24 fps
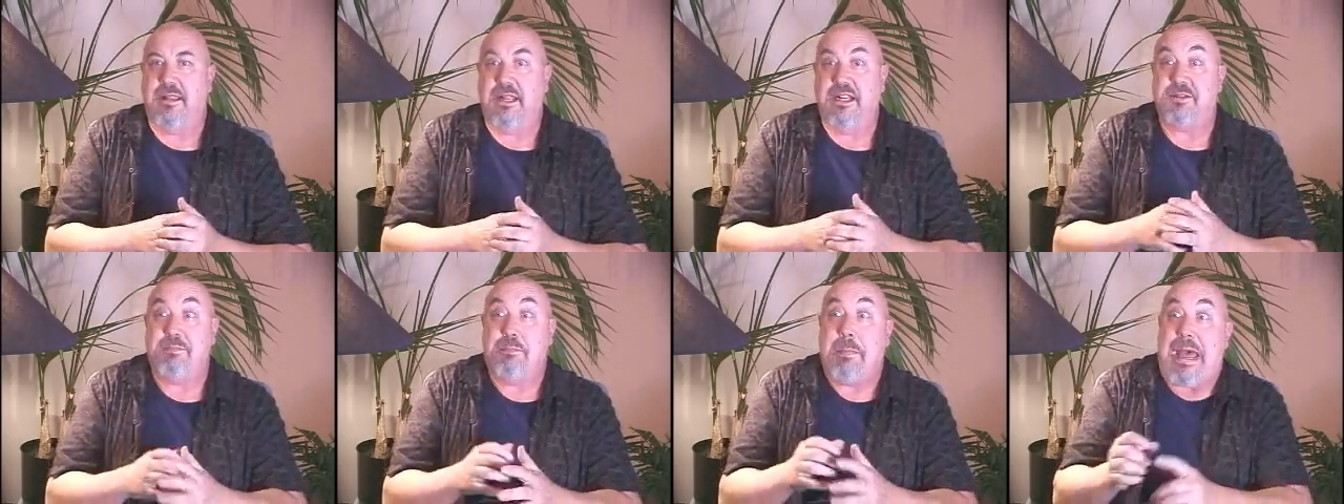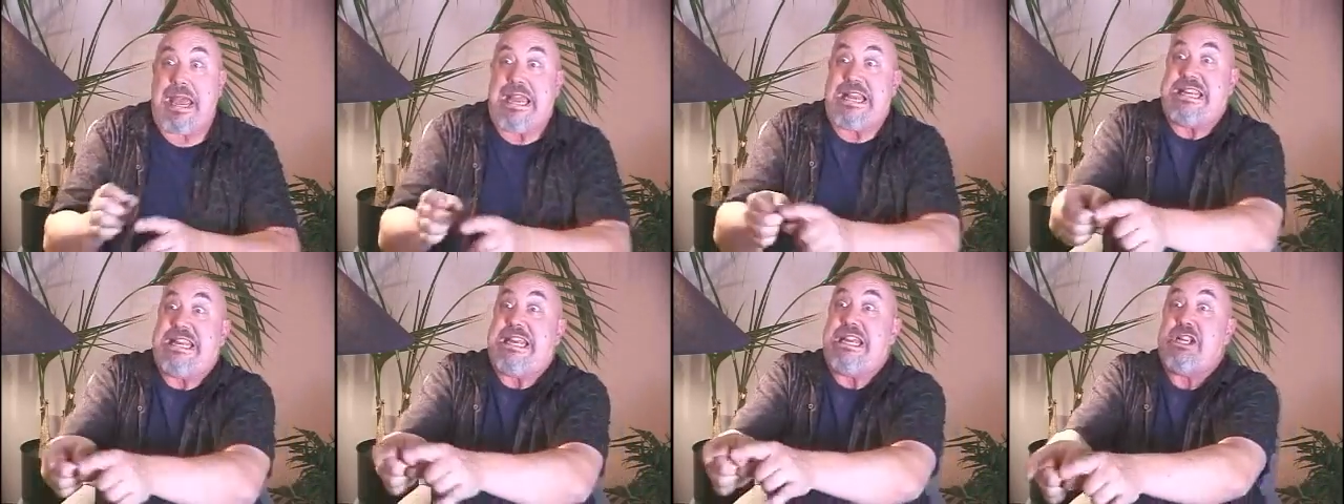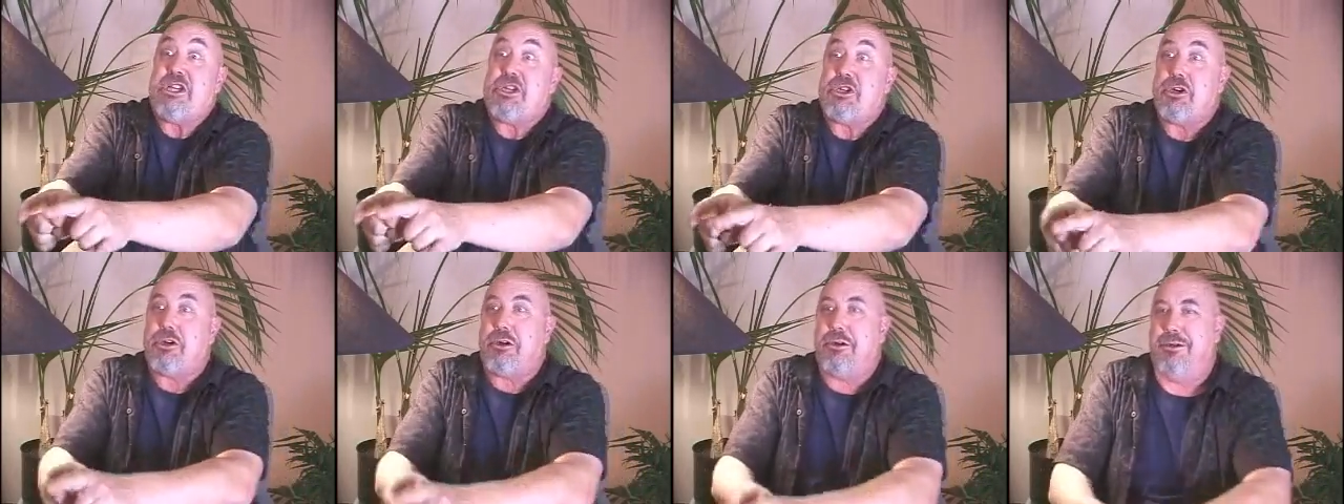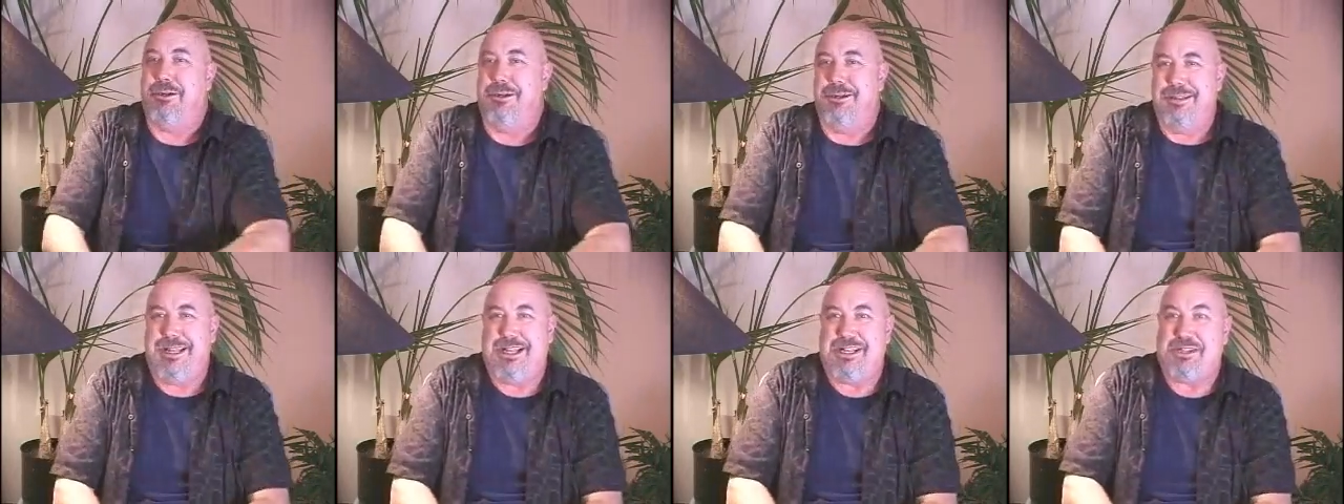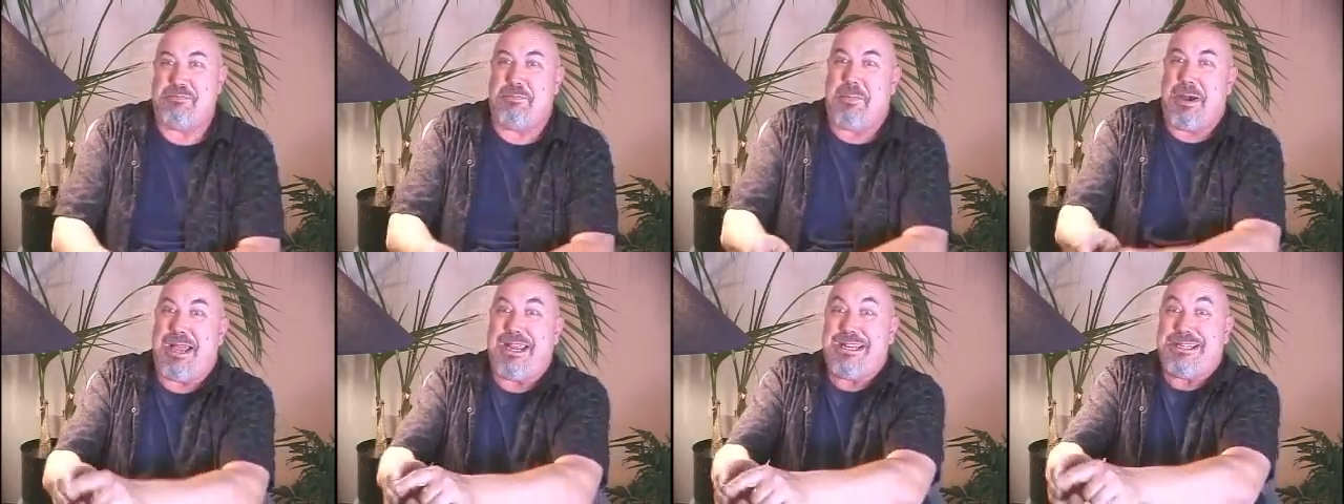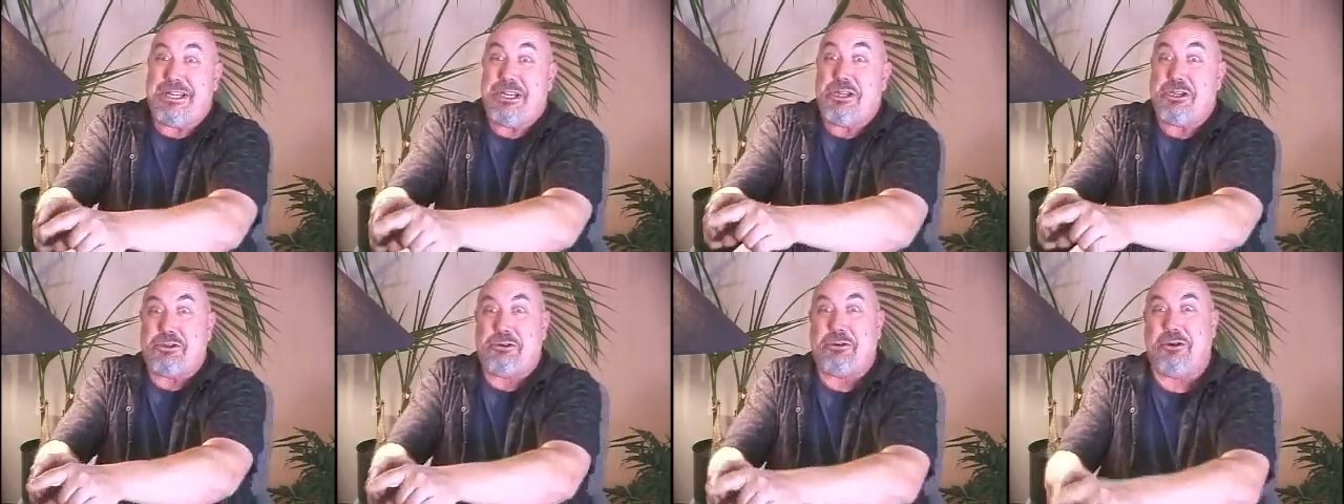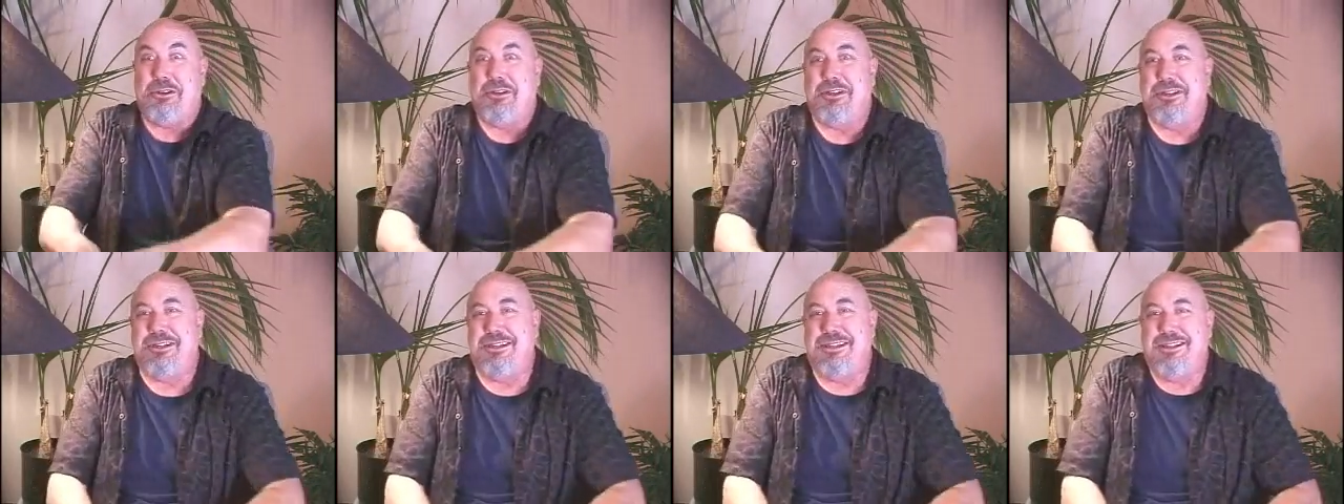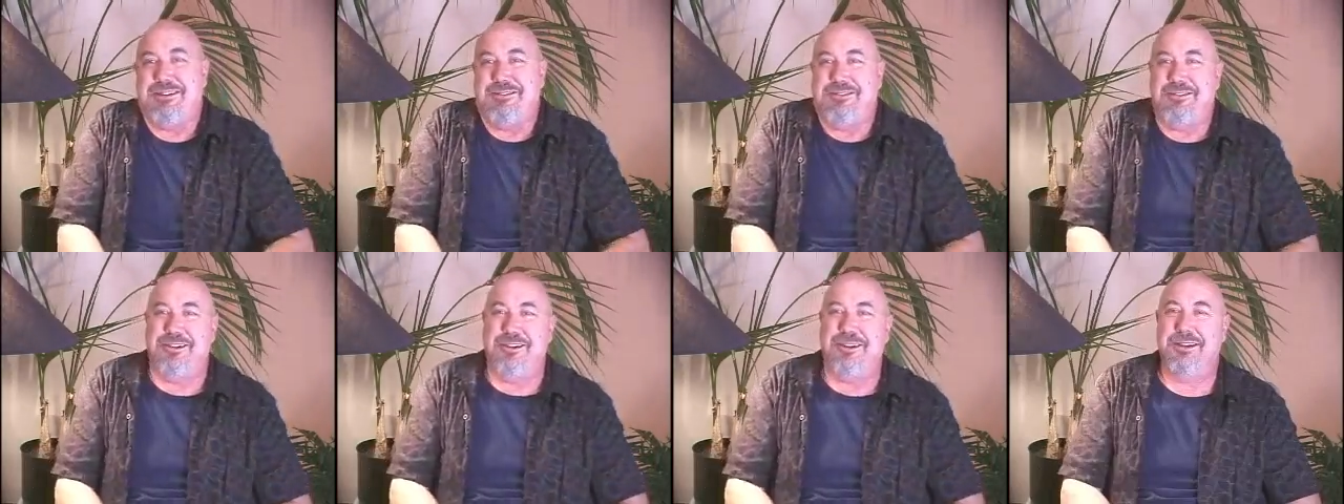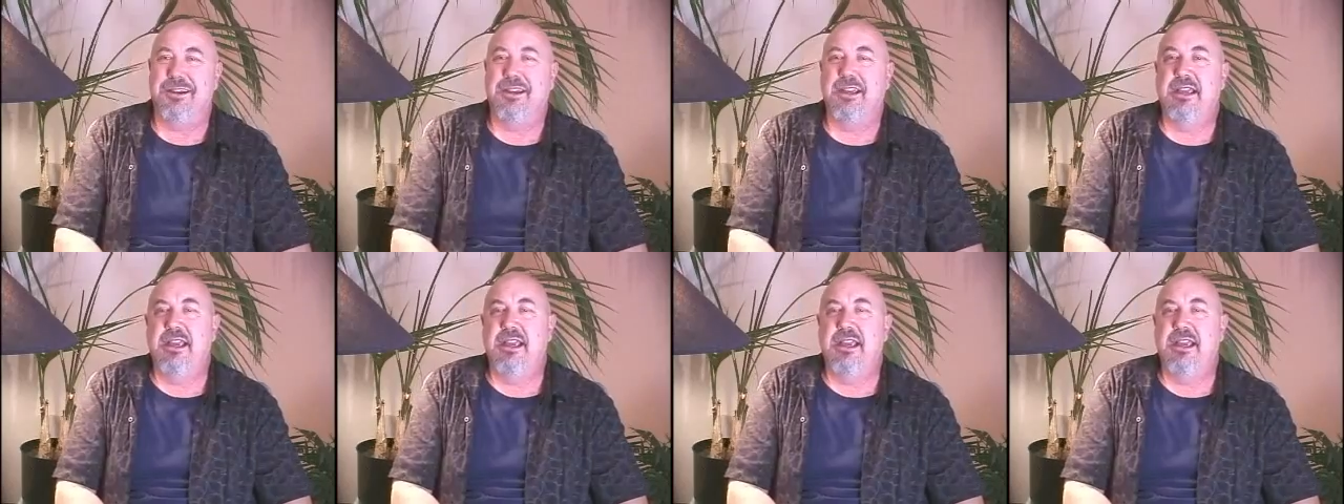That's my teacher. That's my teacher on the TV.